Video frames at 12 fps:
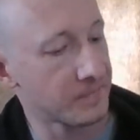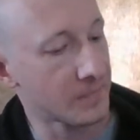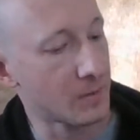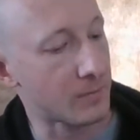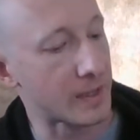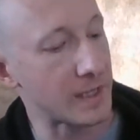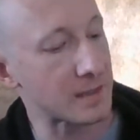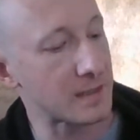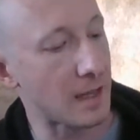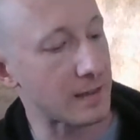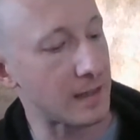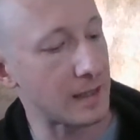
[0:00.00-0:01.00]

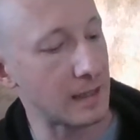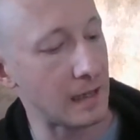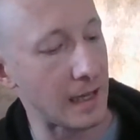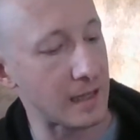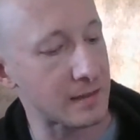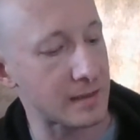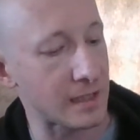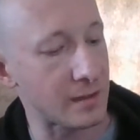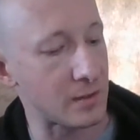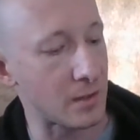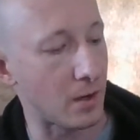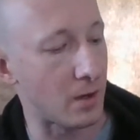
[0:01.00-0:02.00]
Forgets-Nothing glanced at the
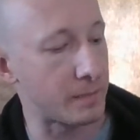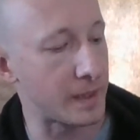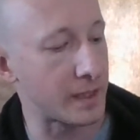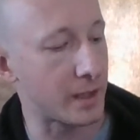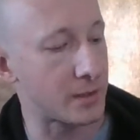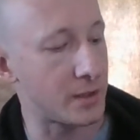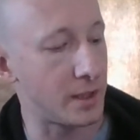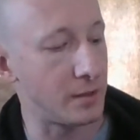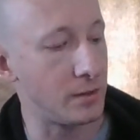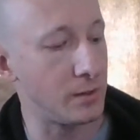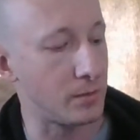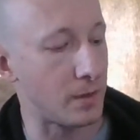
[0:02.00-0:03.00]
dog because she
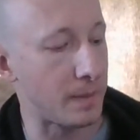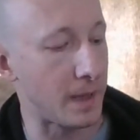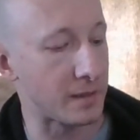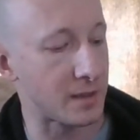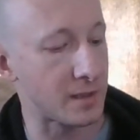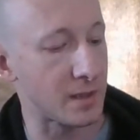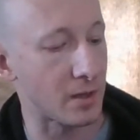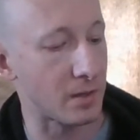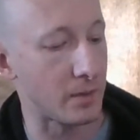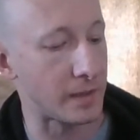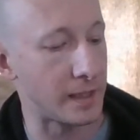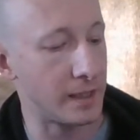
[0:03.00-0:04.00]
knew about the
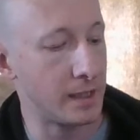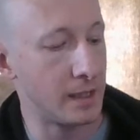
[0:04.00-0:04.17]
ceremony.